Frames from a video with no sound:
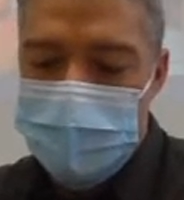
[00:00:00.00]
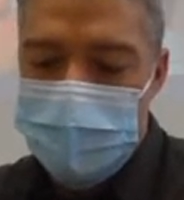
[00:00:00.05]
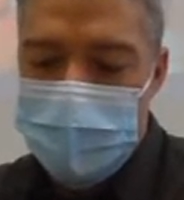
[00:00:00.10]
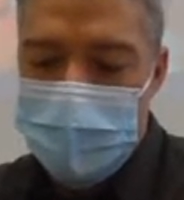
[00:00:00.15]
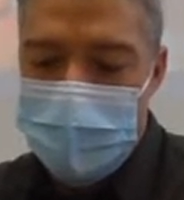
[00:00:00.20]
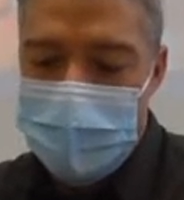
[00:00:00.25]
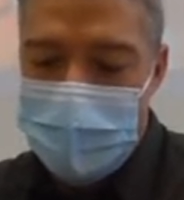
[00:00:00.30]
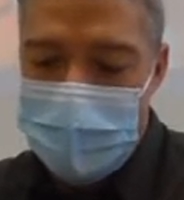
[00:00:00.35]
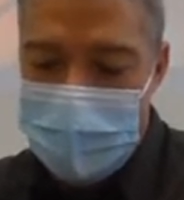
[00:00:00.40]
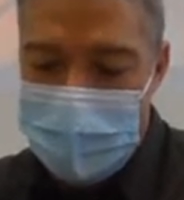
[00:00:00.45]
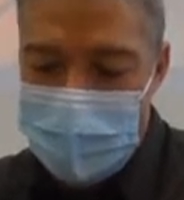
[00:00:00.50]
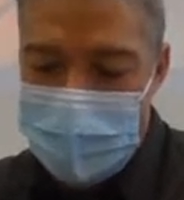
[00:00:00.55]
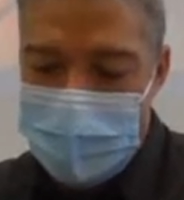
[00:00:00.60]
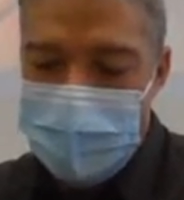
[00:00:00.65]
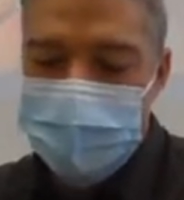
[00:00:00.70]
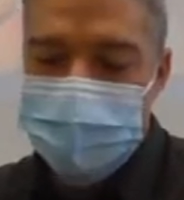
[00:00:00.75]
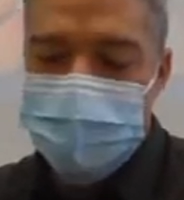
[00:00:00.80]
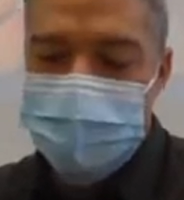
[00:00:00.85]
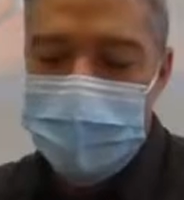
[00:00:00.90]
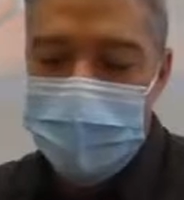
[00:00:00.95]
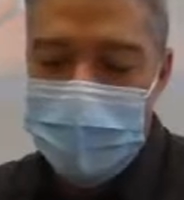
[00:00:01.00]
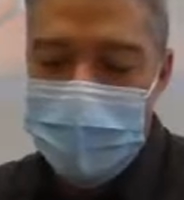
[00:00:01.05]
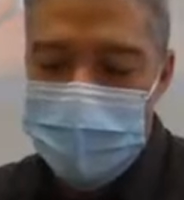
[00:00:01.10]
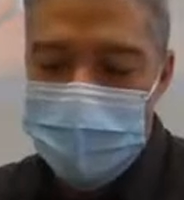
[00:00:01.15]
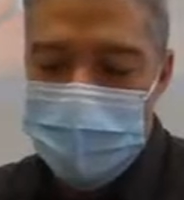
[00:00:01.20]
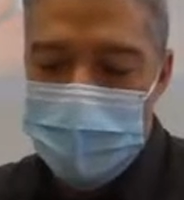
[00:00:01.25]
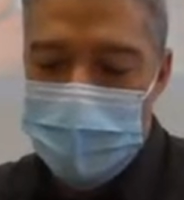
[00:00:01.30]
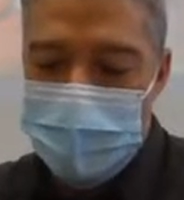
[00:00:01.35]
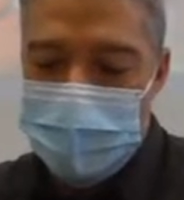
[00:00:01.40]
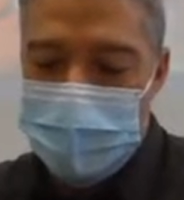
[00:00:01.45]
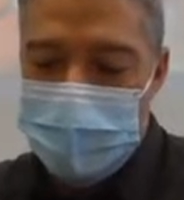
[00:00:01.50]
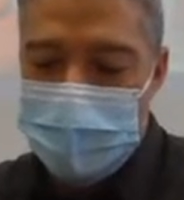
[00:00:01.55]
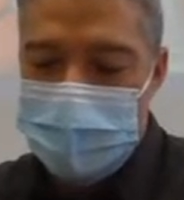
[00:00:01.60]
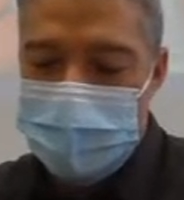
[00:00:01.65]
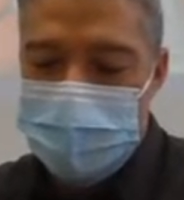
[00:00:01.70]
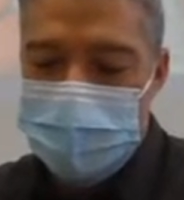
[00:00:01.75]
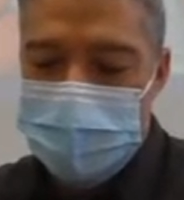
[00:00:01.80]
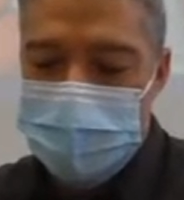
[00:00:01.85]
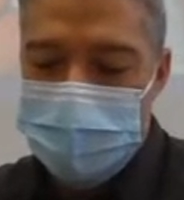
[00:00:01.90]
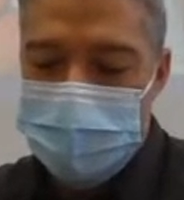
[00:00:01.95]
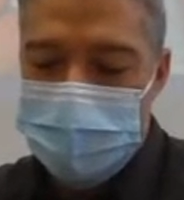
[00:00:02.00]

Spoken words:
But A is not broken,